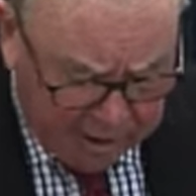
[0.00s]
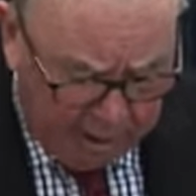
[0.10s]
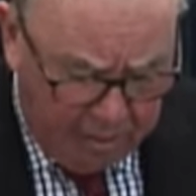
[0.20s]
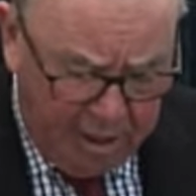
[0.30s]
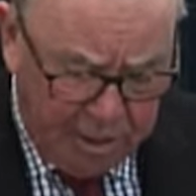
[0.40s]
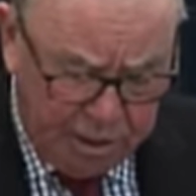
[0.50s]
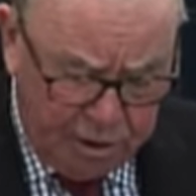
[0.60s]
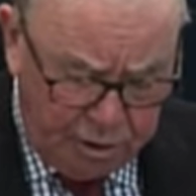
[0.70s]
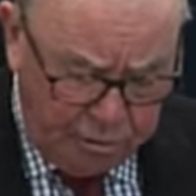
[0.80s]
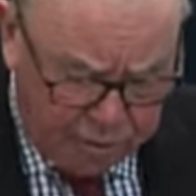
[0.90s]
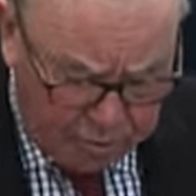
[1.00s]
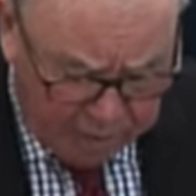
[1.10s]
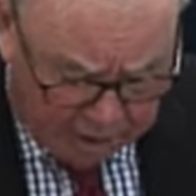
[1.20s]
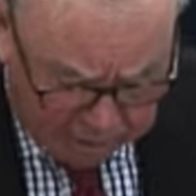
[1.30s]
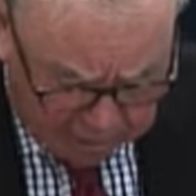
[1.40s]
Sawiris in June
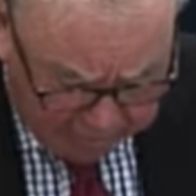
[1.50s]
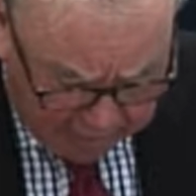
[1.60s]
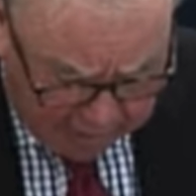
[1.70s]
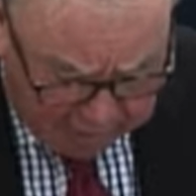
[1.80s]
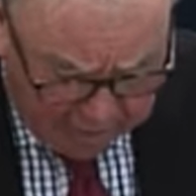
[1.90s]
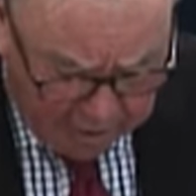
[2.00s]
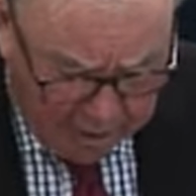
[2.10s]
2005